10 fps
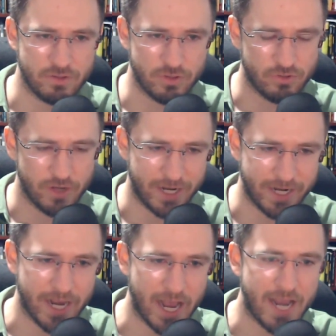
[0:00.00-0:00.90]
to try to
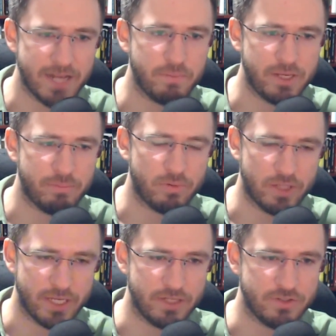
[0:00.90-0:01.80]
guide
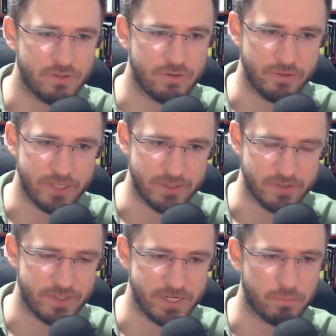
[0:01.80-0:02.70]
people into
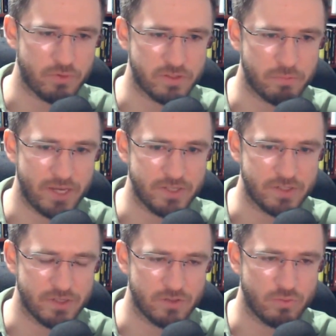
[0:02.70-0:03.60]
these deeper
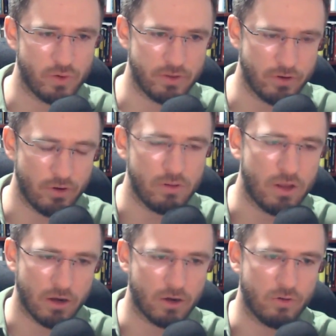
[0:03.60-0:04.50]
spaces where they're no
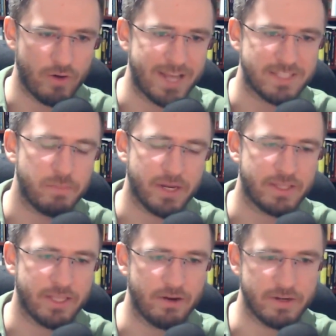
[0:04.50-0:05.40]
longer grasping
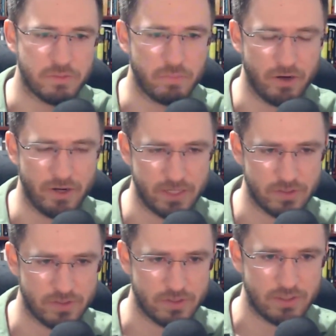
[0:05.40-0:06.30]
at their
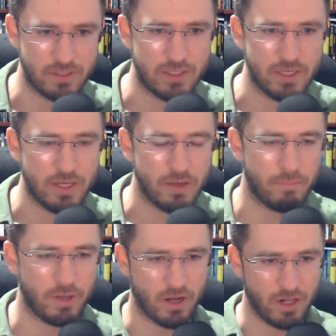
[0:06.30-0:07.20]
experience.
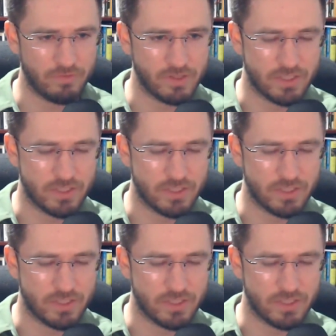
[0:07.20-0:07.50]
But all of a